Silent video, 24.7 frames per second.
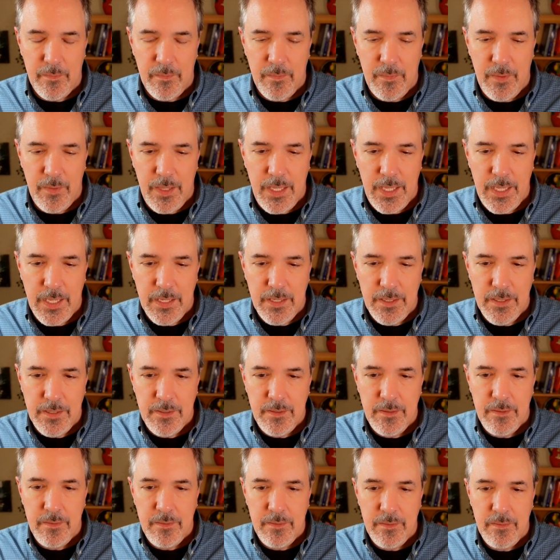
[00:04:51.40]

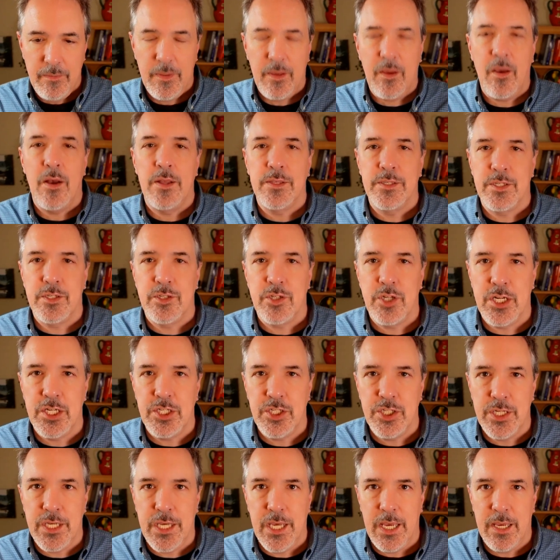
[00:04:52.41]
in the
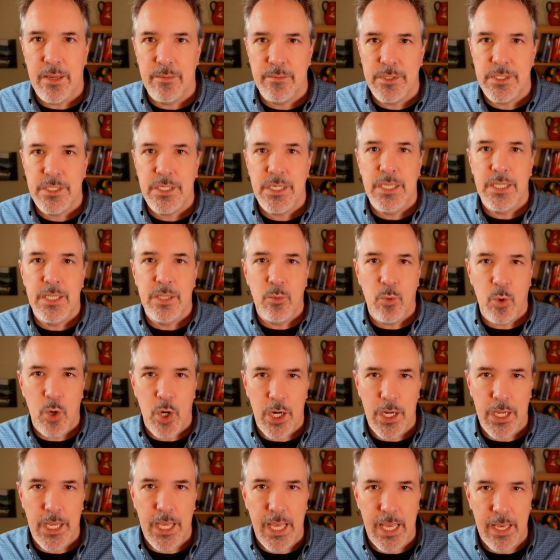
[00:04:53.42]
concentration camps, in the
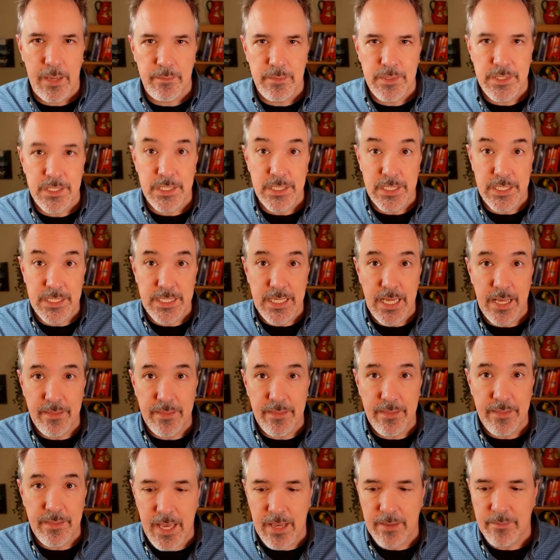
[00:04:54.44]
work camps, in the death
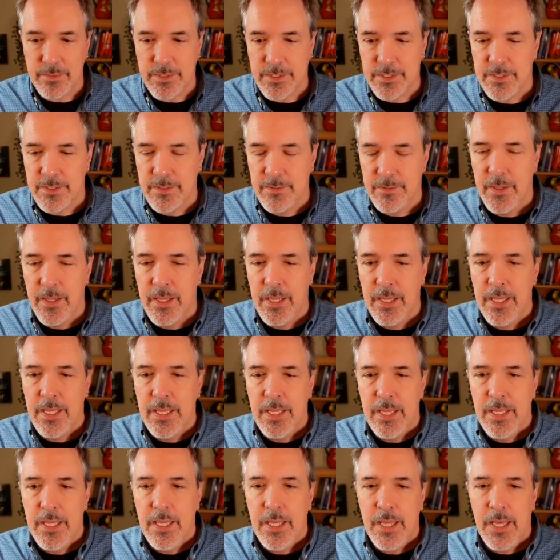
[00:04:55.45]
camps,
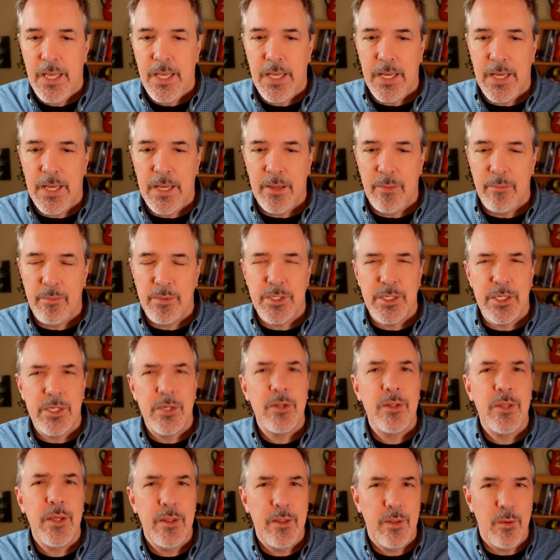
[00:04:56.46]

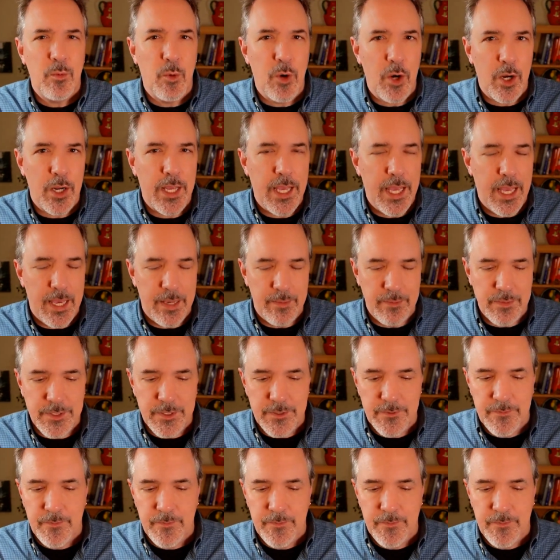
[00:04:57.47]
particularly in the work camps,